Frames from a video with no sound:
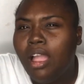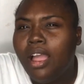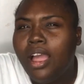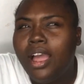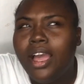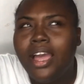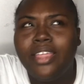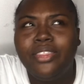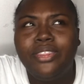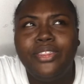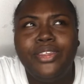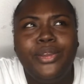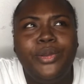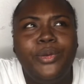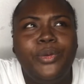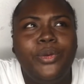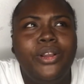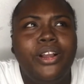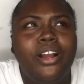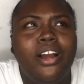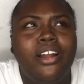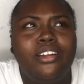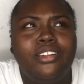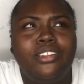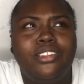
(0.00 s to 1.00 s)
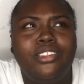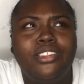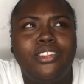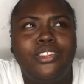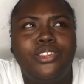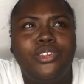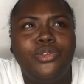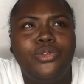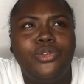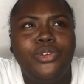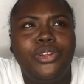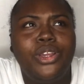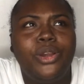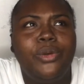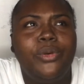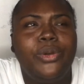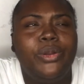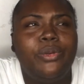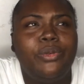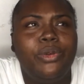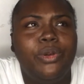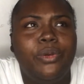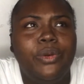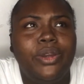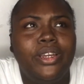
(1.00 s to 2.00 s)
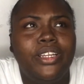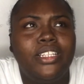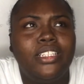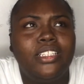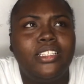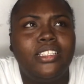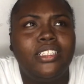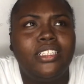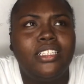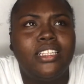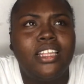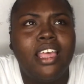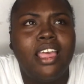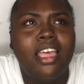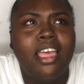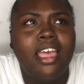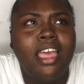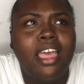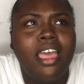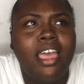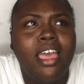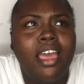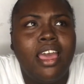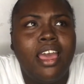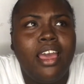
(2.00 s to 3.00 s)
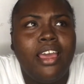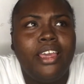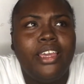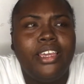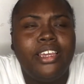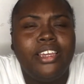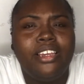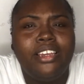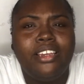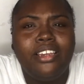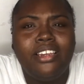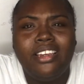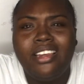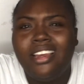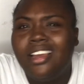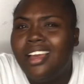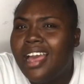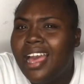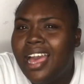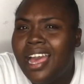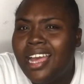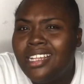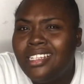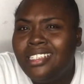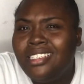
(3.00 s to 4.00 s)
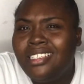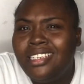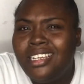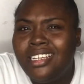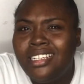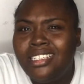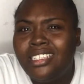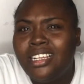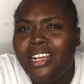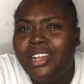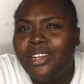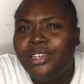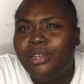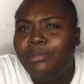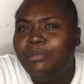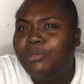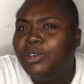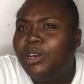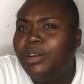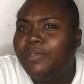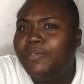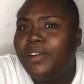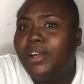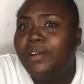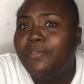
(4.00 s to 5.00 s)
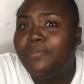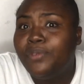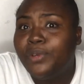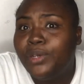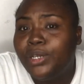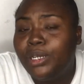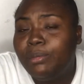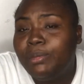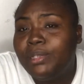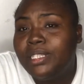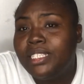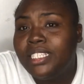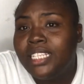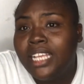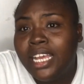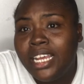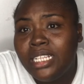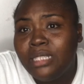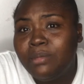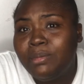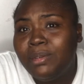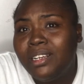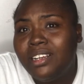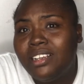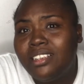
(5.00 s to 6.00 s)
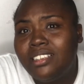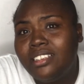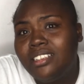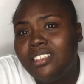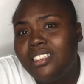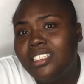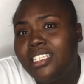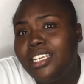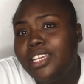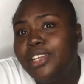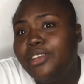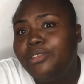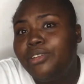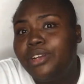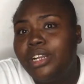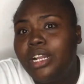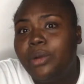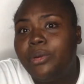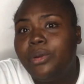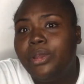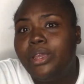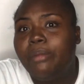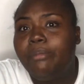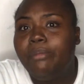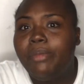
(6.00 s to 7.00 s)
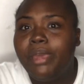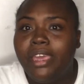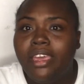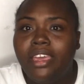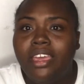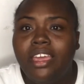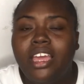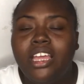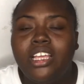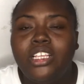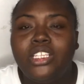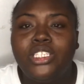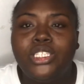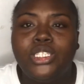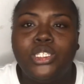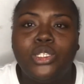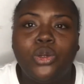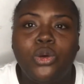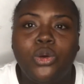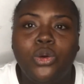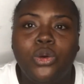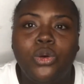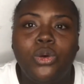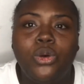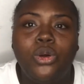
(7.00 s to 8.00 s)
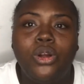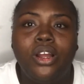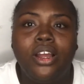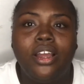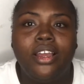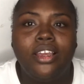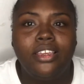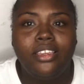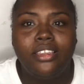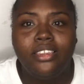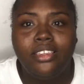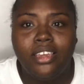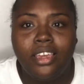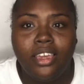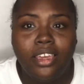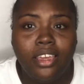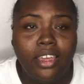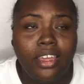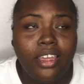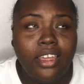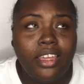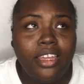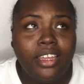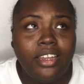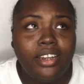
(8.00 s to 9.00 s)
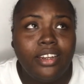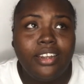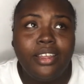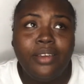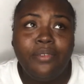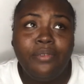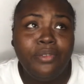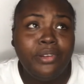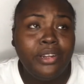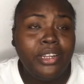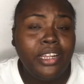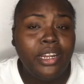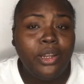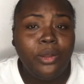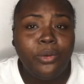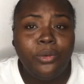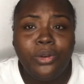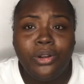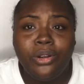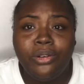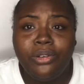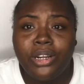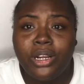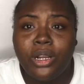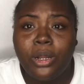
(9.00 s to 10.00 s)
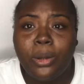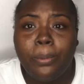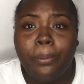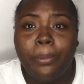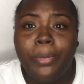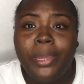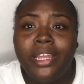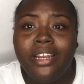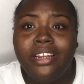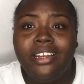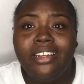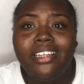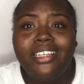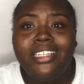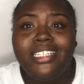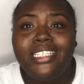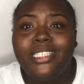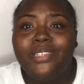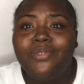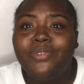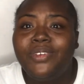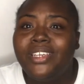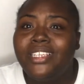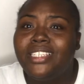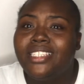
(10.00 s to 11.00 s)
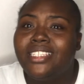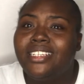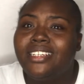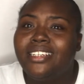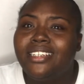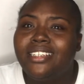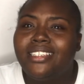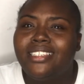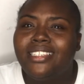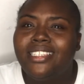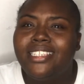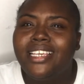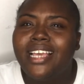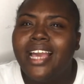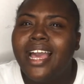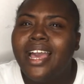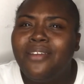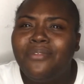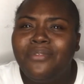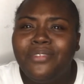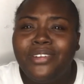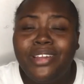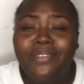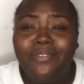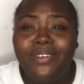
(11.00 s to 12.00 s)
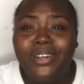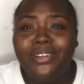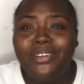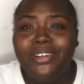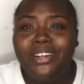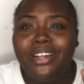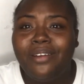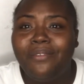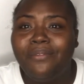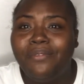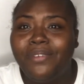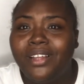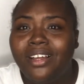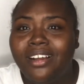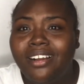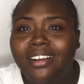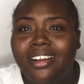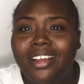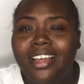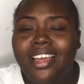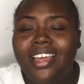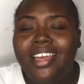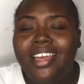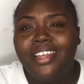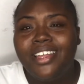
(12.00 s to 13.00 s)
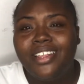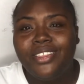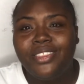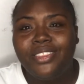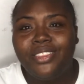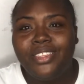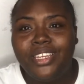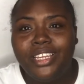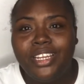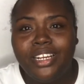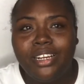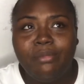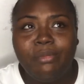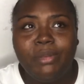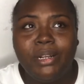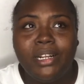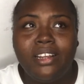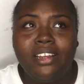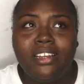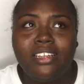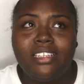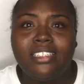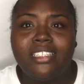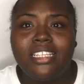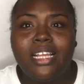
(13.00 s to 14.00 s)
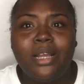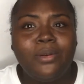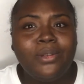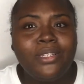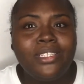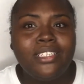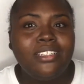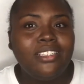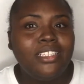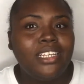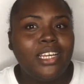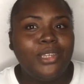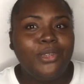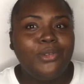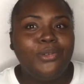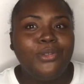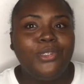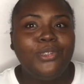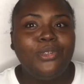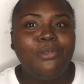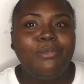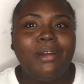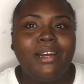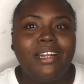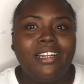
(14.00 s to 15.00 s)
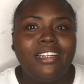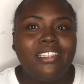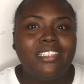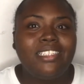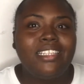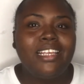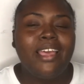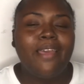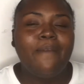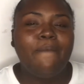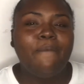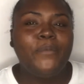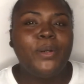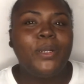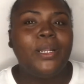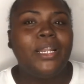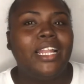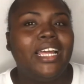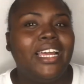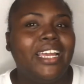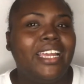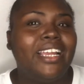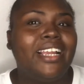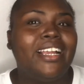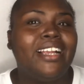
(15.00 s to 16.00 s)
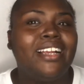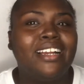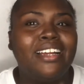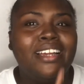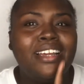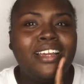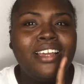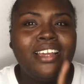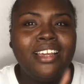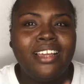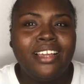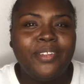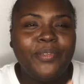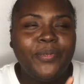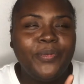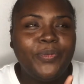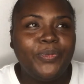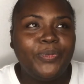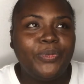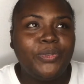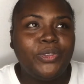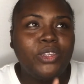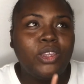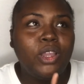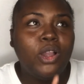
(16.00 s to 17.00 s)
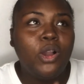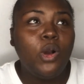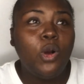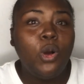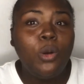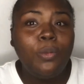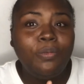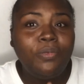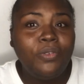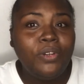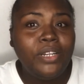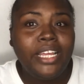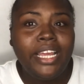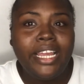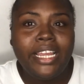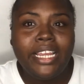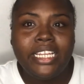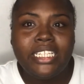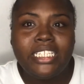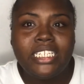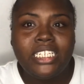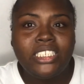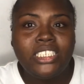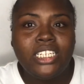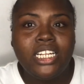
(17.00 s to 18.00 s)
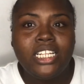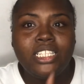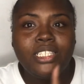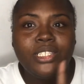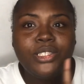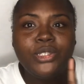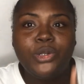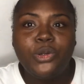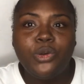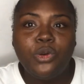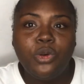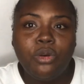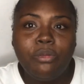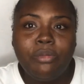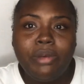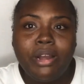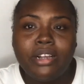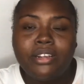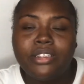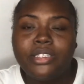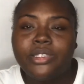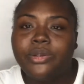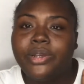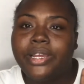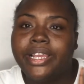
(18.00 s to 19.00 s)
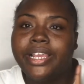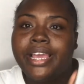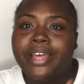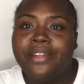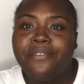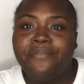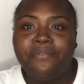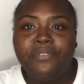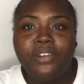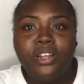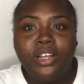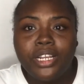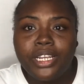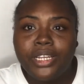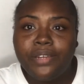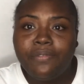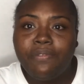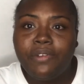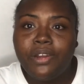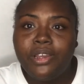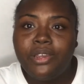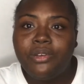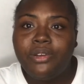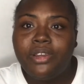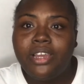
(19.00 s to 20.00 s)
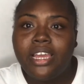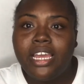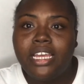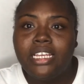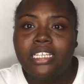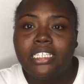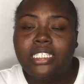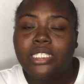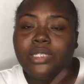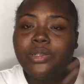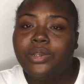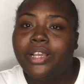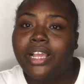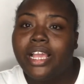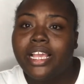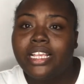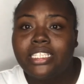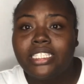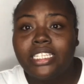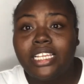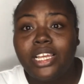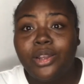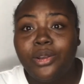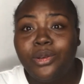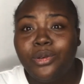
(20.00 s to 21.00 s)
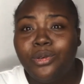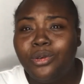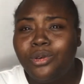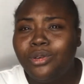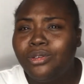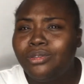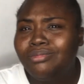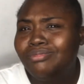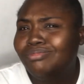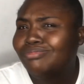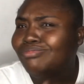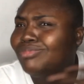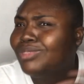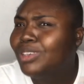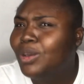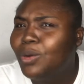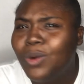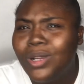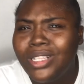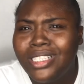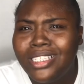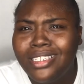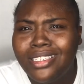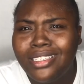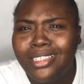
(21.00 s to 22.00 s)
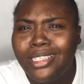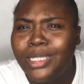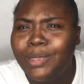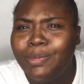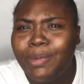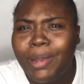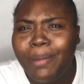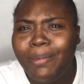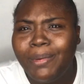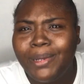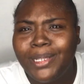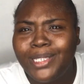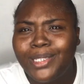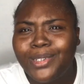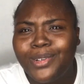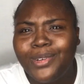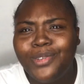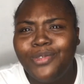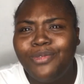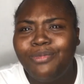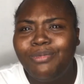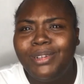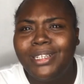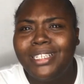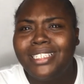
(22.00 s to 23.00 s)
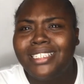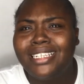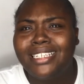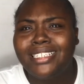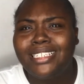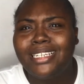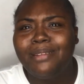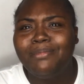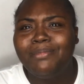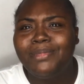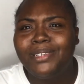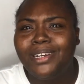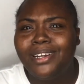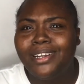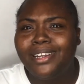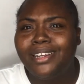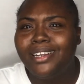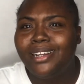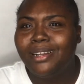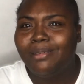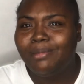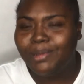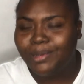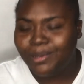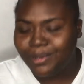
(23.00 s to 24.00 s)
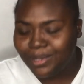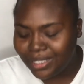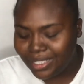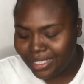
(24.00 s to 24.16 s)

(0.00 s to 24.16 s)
I think we got the studio when we went. I'd say it's on the more affordable side because it's in Runaway Bay. So yeah, definitely would recommend. It's facing the sea. I've never done a vlog there because I wasn't a YouTuber at the time, but like hopefully I get a chance to go back so I can vlog it for you guys, so you guys can know what is this Piper's Cove place that I'm talking about.